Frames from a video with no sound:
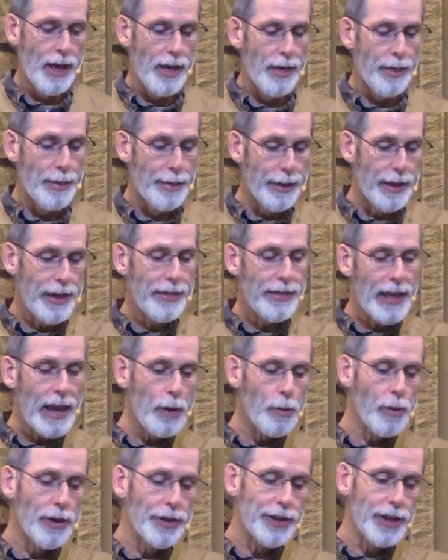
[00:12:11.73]
Then they
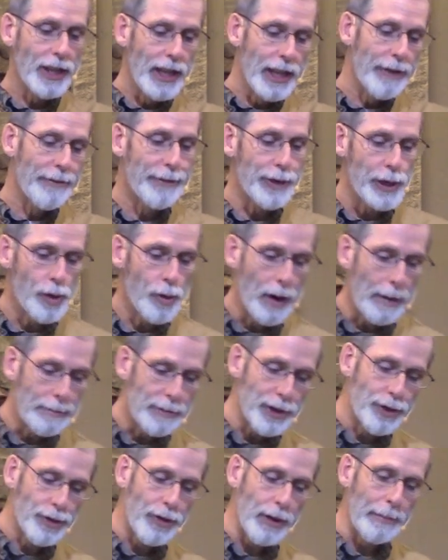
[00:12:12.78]
will deliver you up
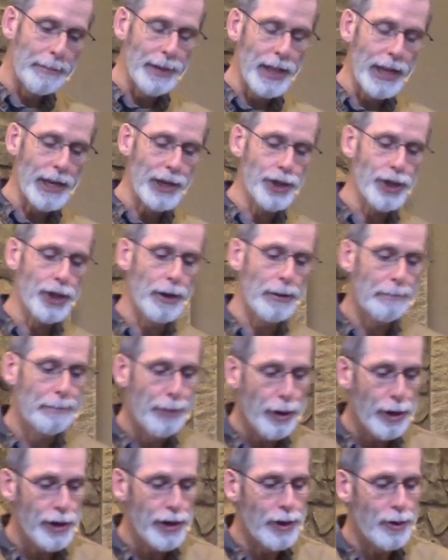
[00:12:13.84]
to tribulation and
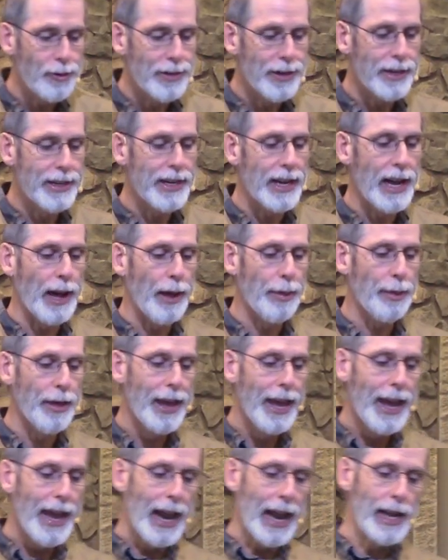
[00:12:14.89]
put you to death,
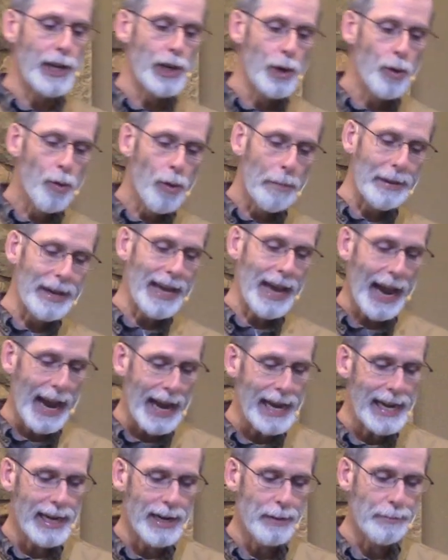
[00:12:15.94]
and you will be
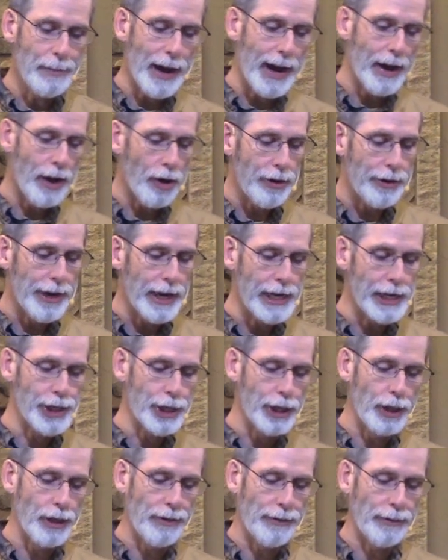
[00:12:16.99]
hated by all
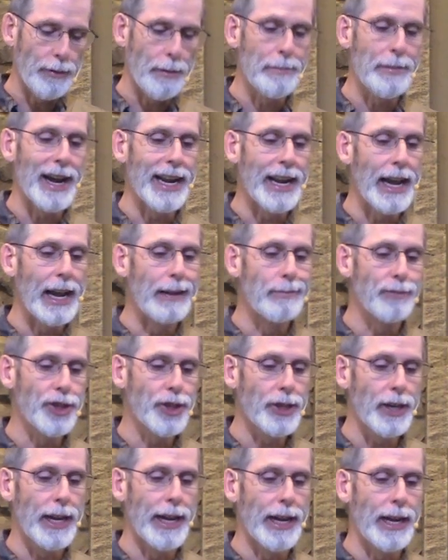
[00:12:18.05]
nations for my name's
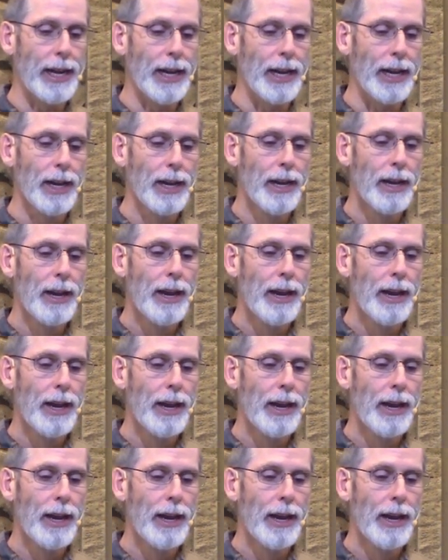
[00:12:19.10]
sake.